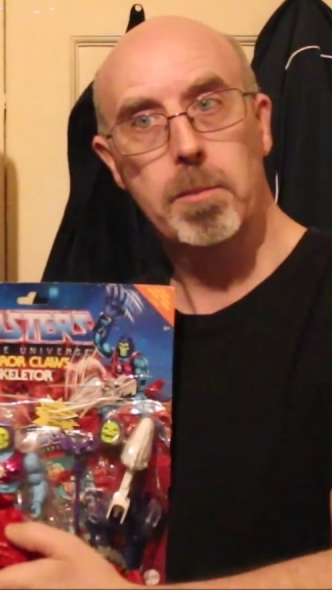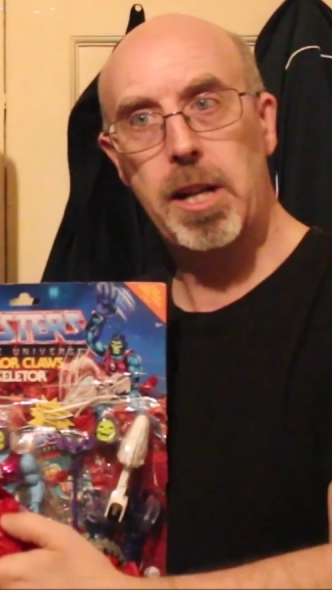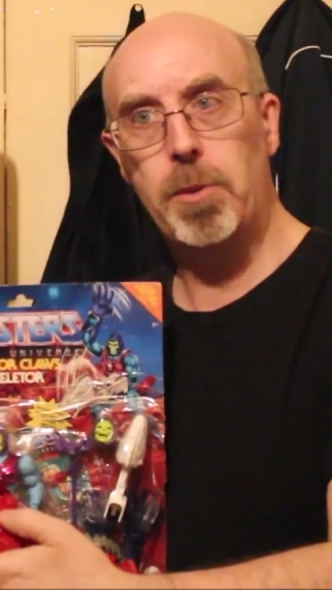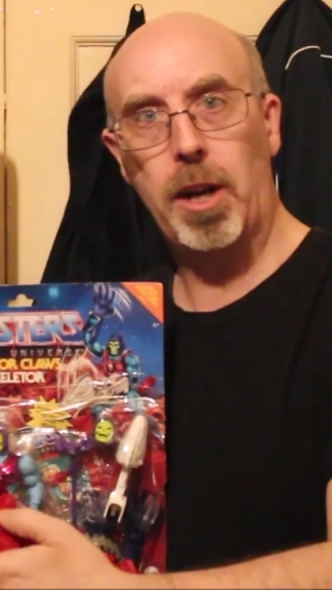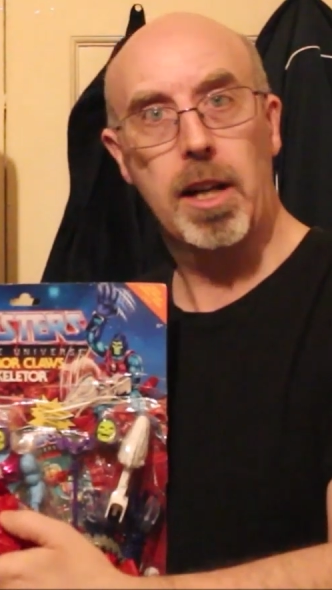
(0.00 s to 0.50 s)

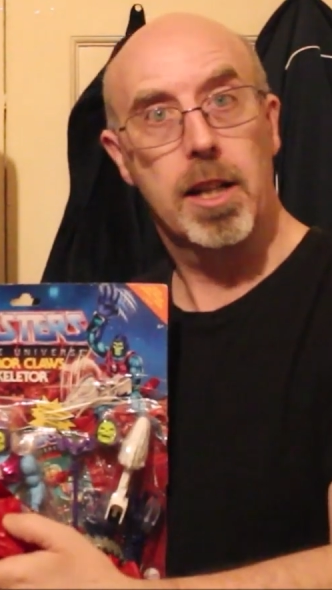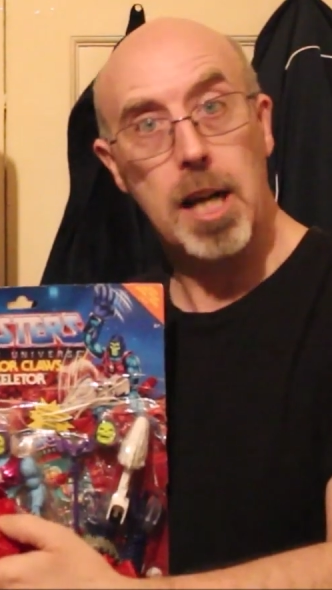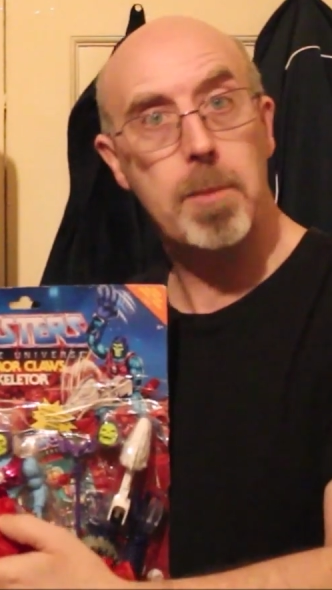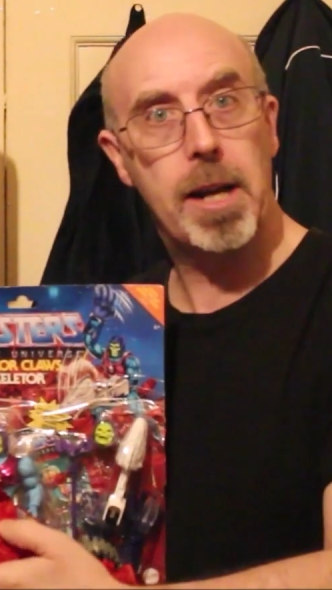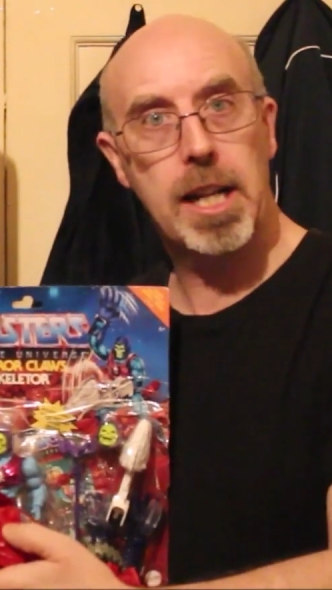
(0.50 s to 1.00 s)
Anyway,
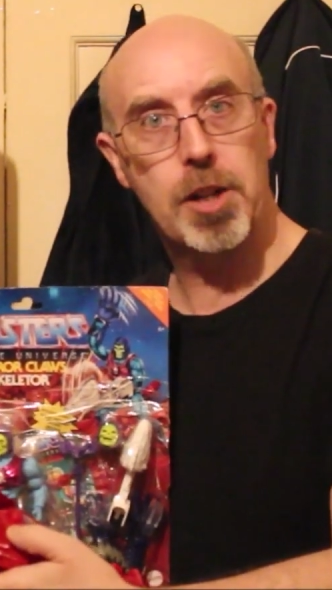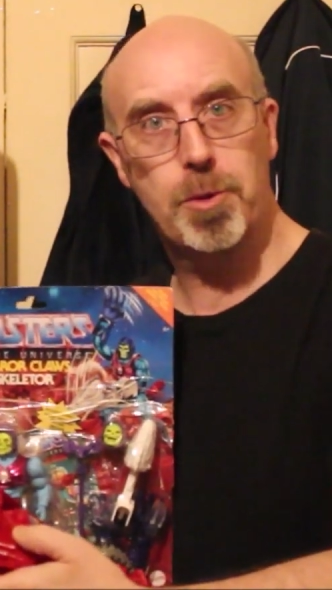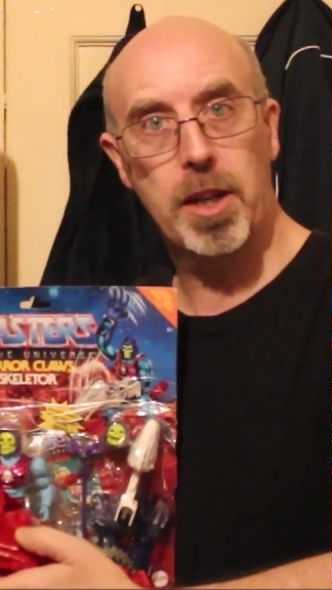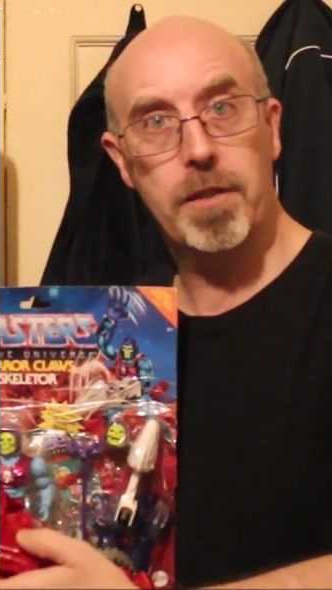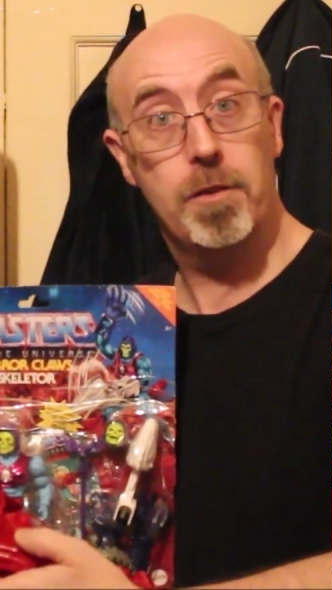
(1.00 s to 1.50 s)
come back
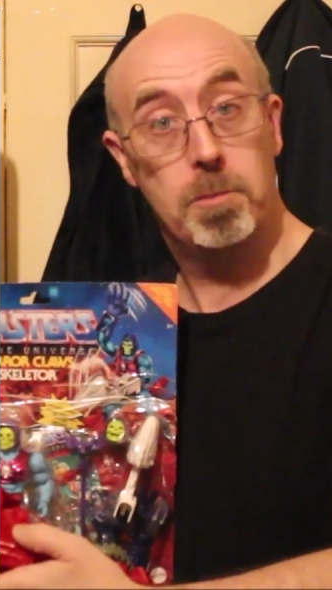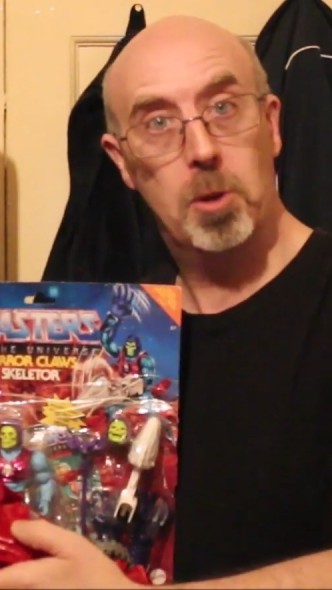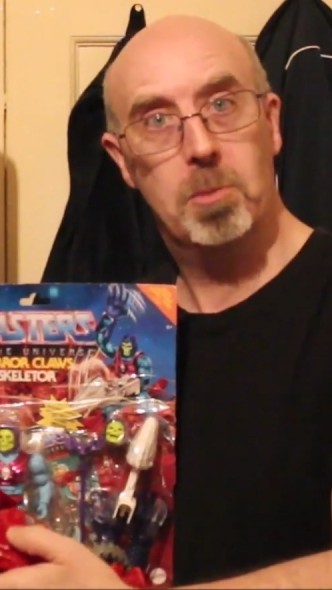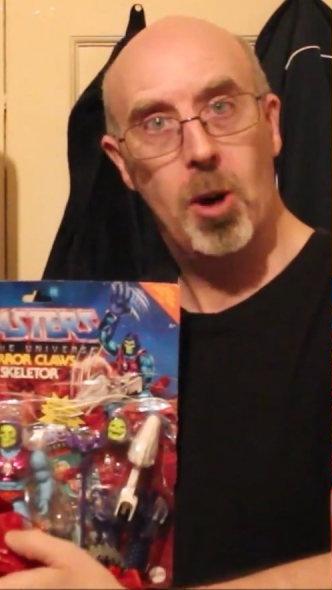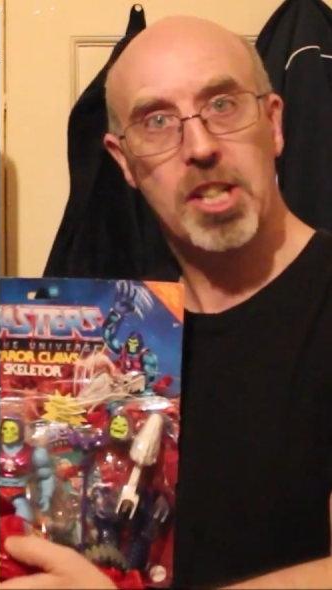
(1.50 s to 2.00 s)
next week for
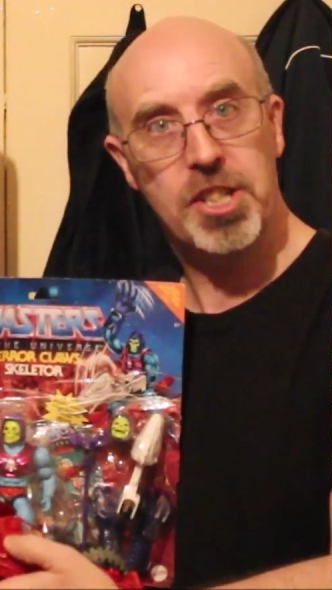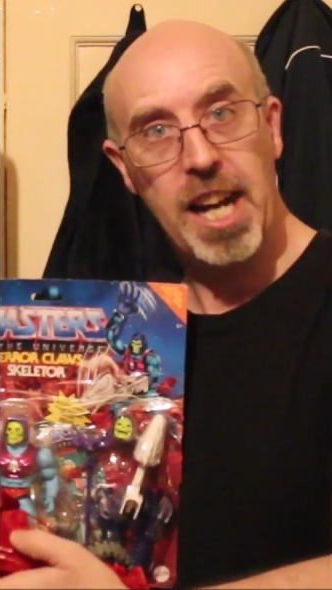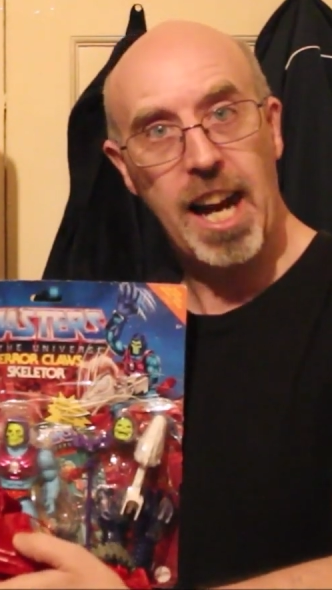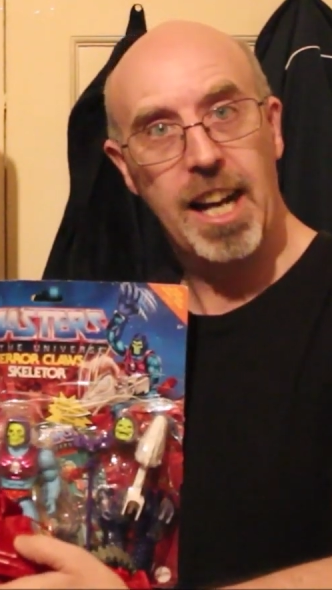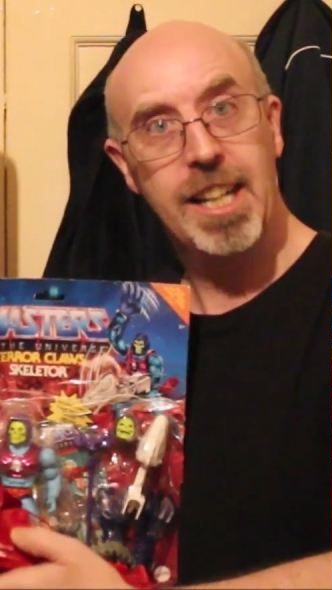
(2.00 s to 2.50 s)
more Mike's
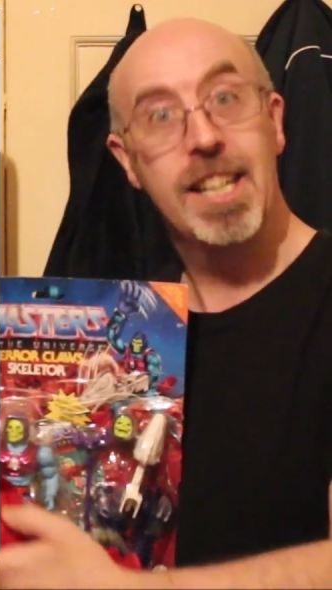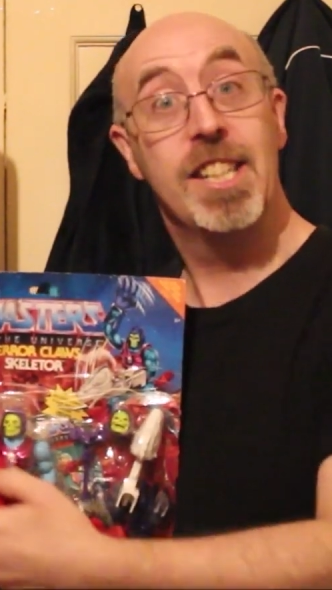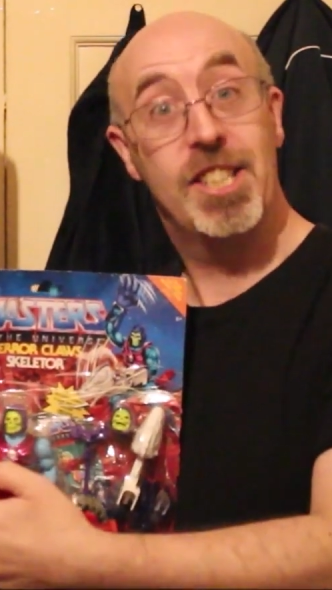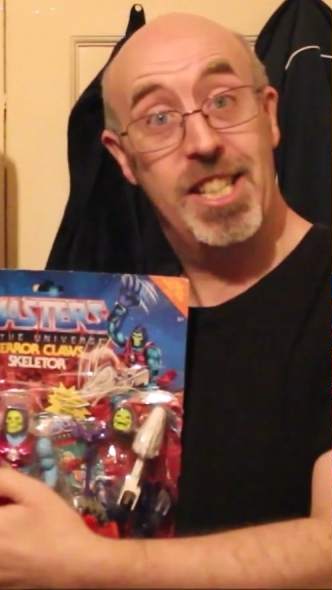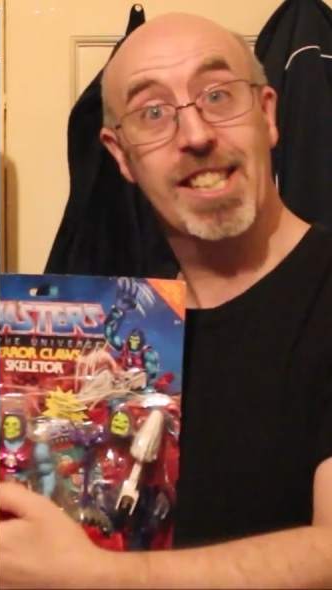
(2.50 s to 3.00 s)
Chat.
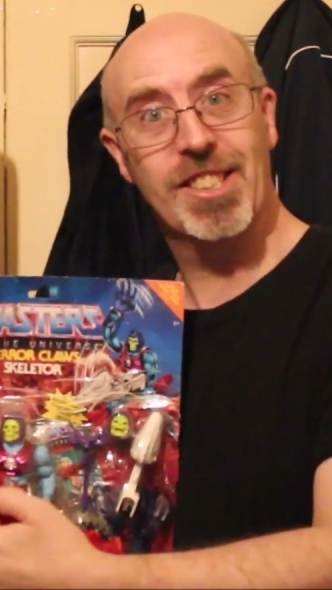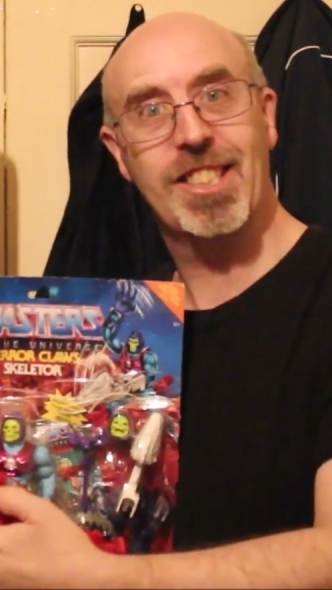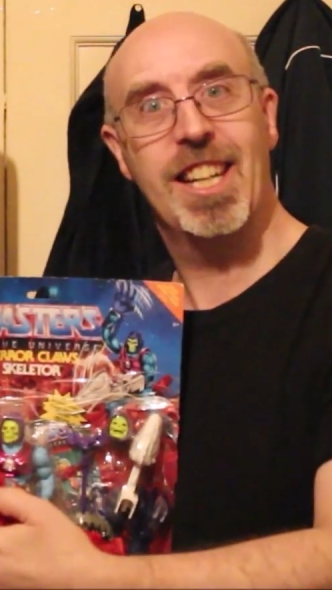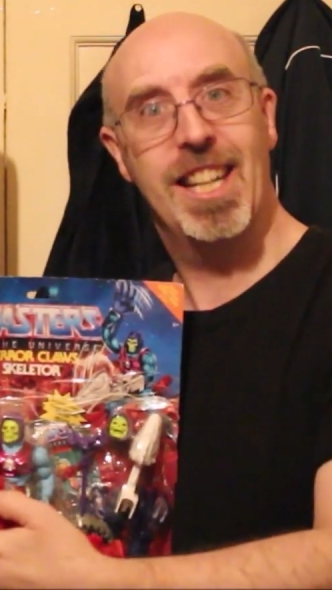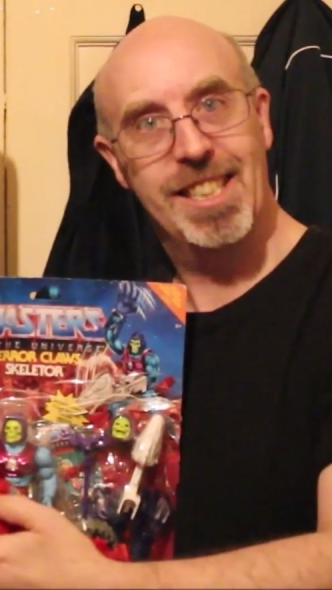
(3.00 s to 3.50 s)
Cheers.